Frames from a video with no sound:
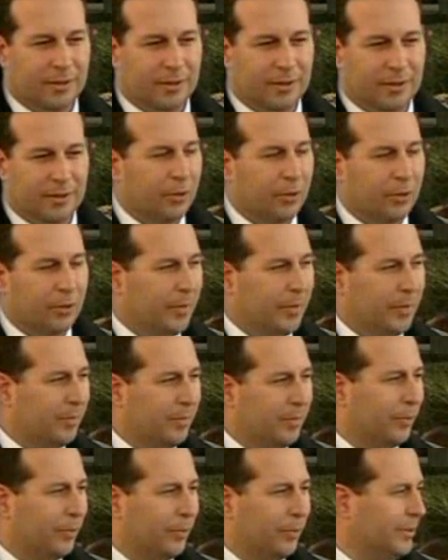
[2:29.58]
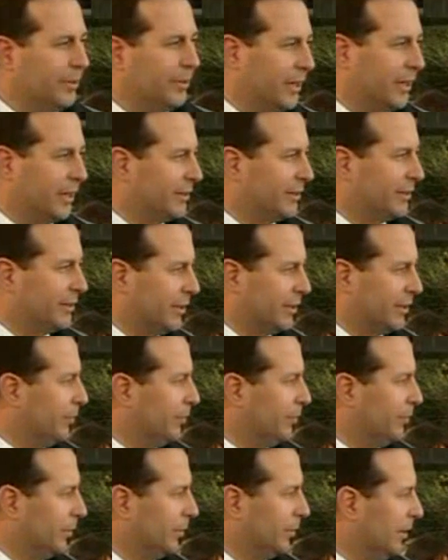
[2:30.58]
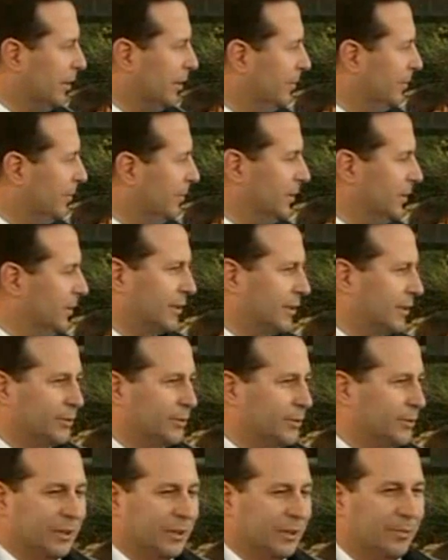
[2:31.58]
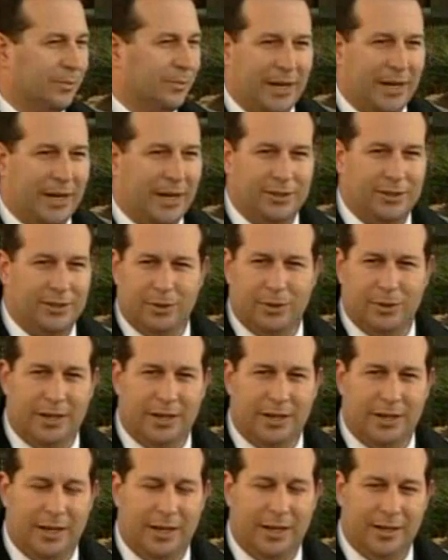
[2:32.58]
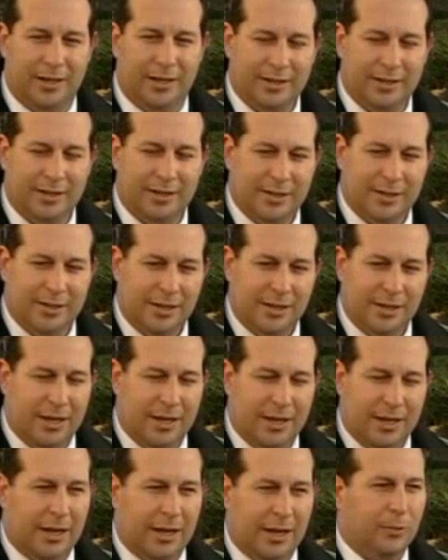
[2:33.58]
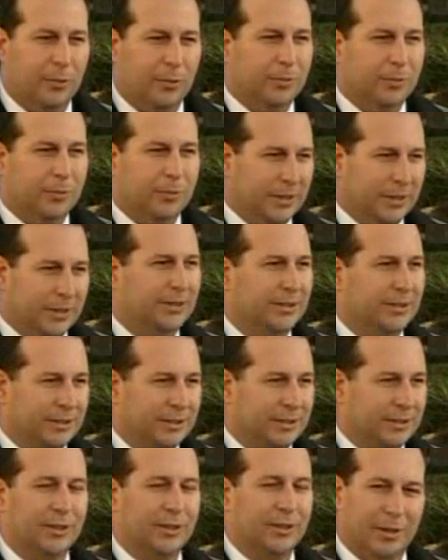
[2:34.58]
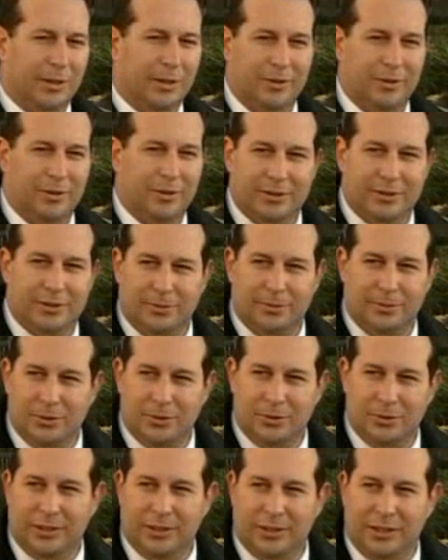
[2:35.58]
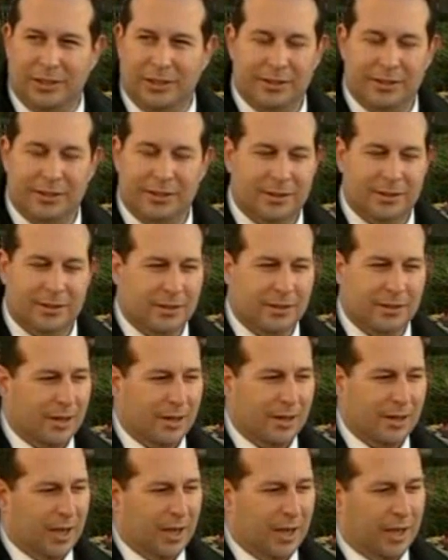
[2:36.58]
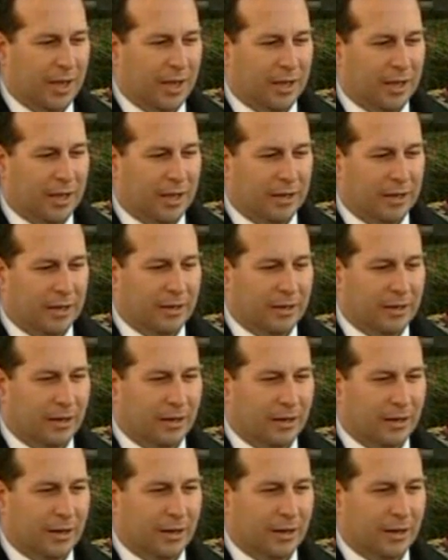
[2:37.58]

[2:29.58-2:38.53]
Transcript: and you all remember when this case will come to pass one day, and I will be still a member of this community, and